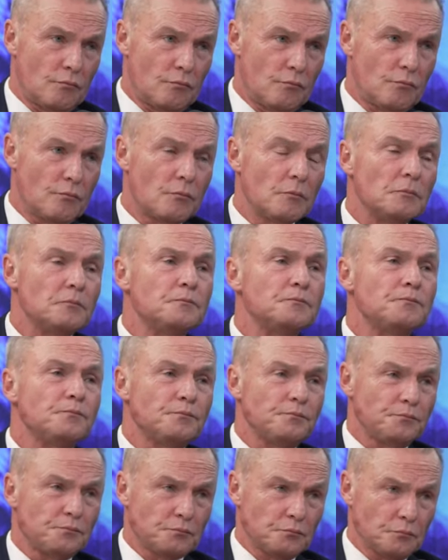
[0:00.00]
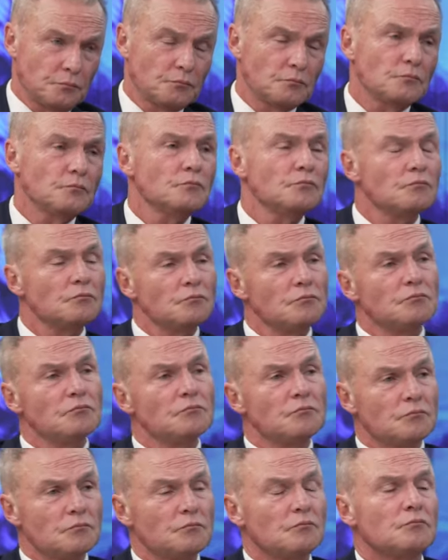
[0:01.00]

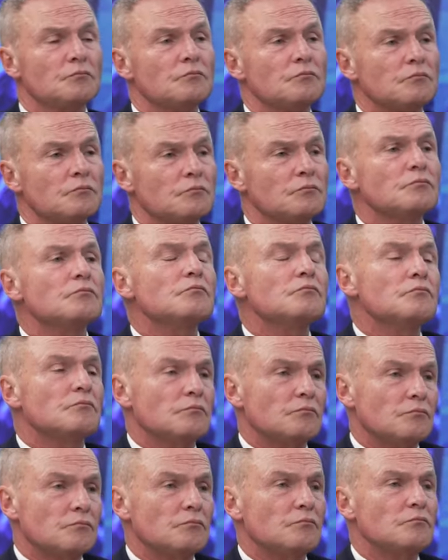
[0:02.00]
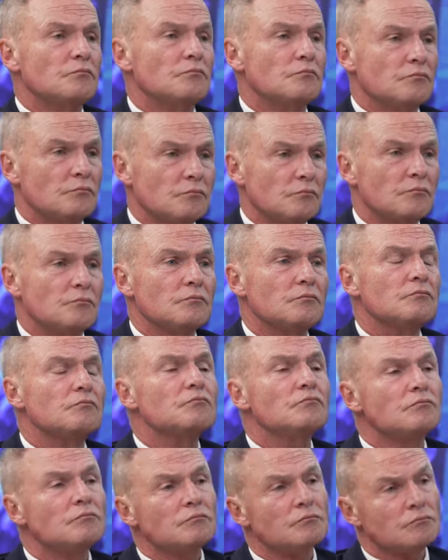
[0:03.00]

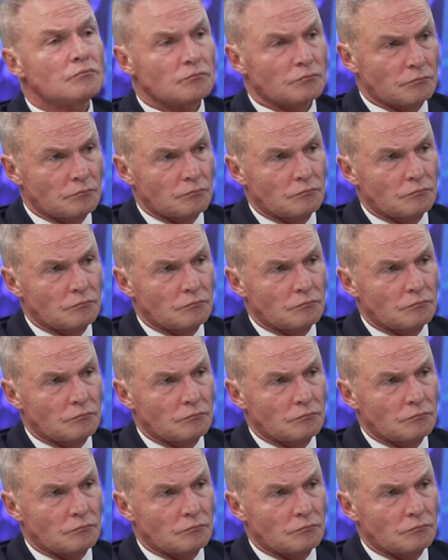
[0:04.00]
(not speaking)